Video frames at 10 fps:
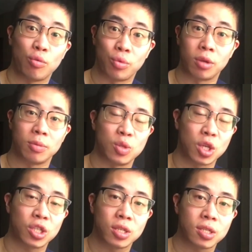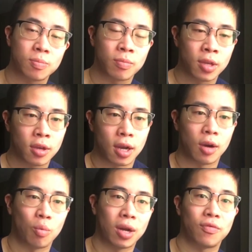real musicians,
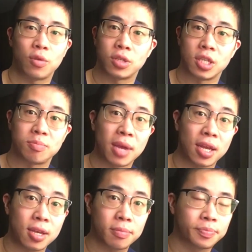one versus many.